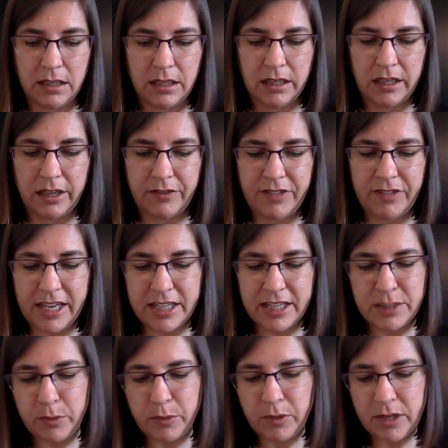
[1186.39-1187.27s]
If the
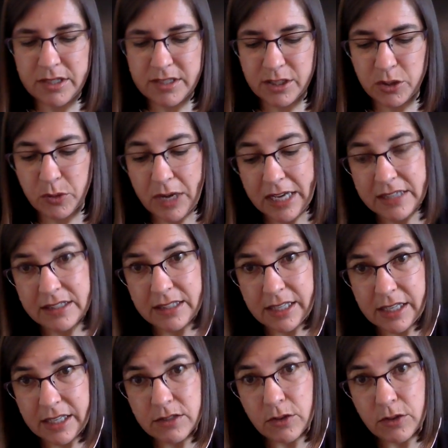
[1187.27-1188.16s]
Esperanza
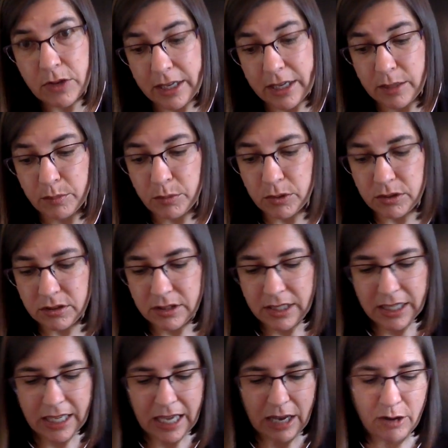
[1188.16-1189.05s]
grasslands are edible,
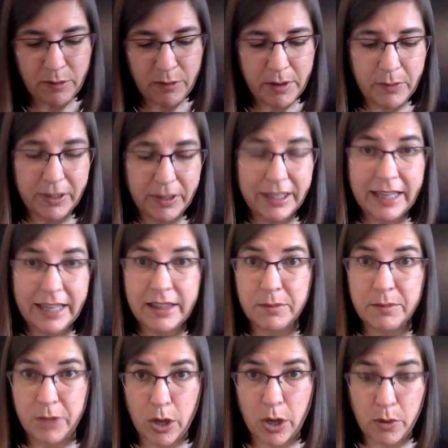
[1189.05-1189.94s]
how about we let
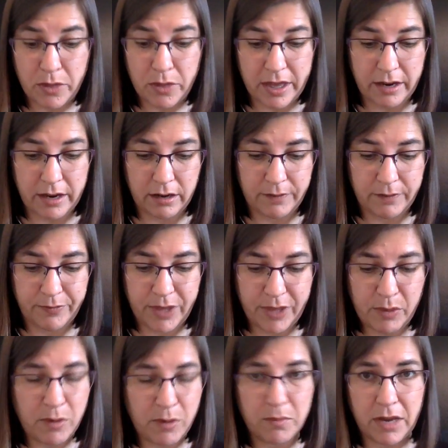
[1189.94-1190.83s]
them go there? They
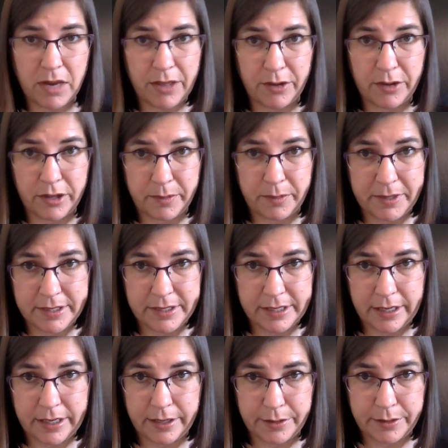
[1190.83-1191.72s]
won't bother the
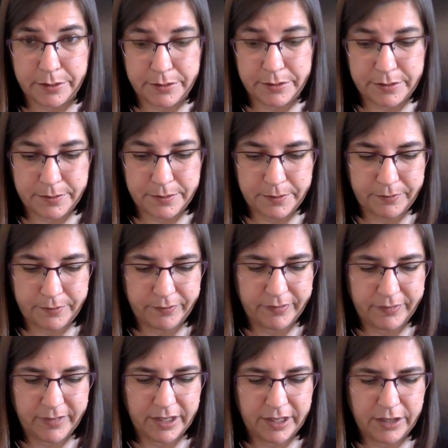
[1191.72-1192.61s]
pescados.
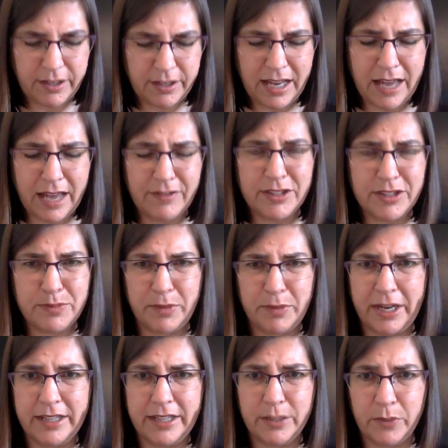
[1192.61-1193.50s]
Good heavens,
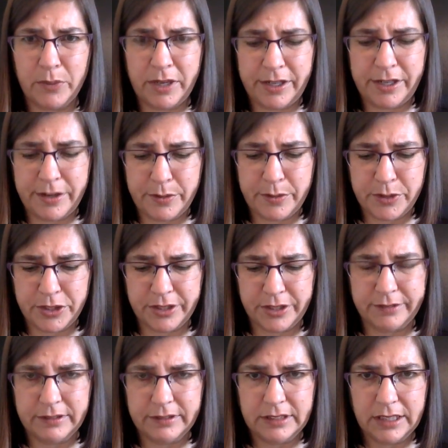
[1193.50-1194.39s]
Brandon, what a
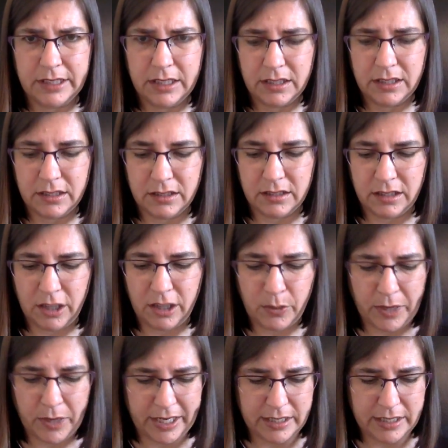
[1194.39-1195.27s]
notion. All
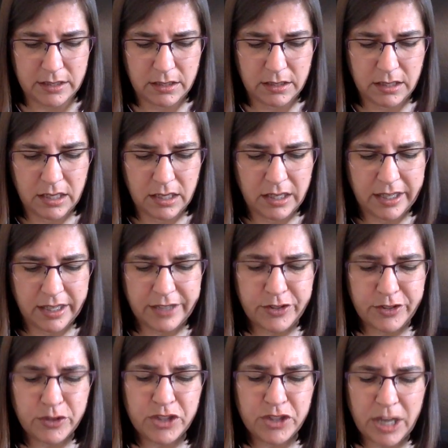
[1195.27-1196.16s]
right. That's
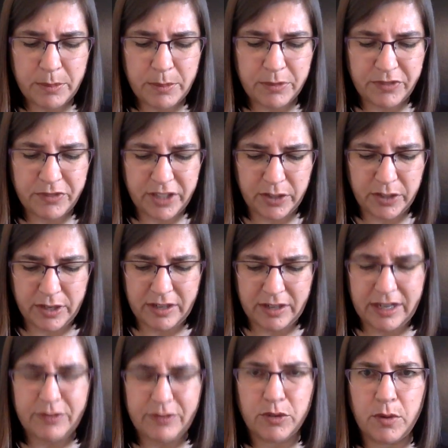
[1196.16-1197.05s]
your job to figure out
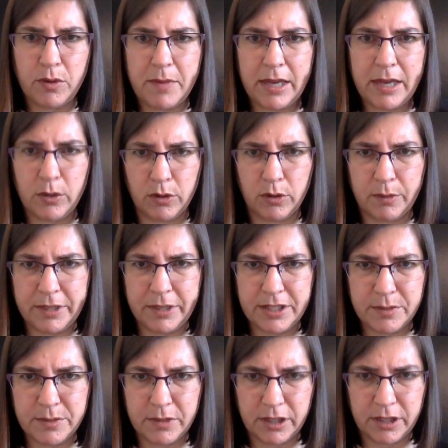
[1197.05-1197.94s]
after we make orbit
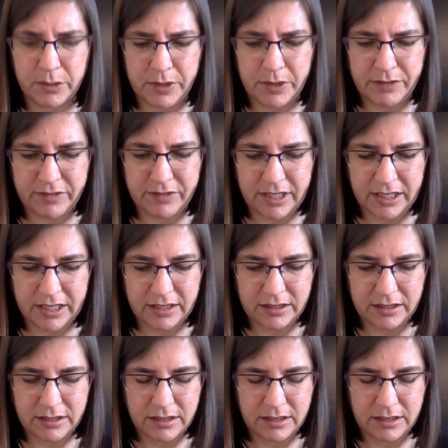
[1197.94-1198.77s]
tomorrow evening.